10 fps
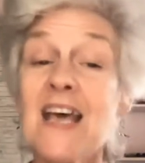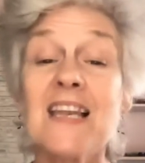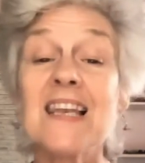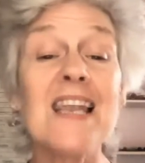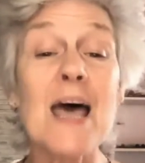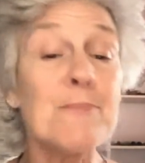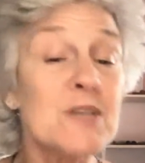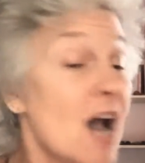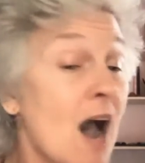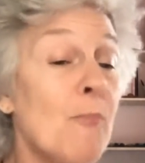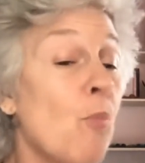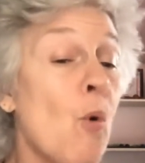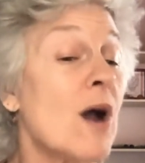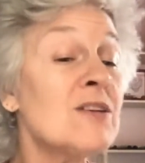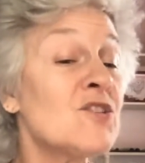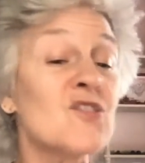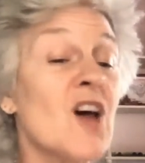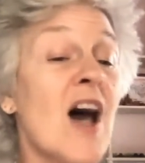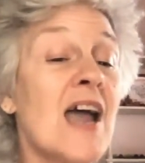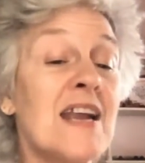leapt up one
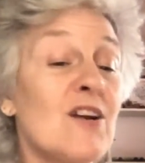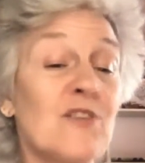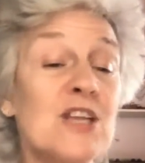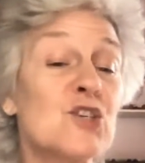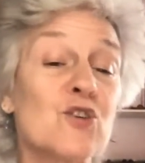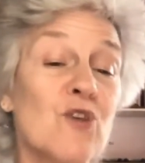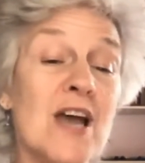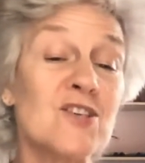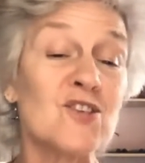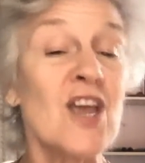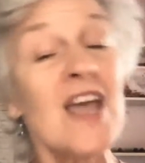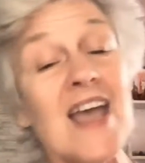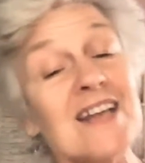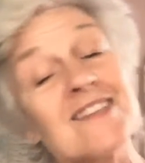side of each crest and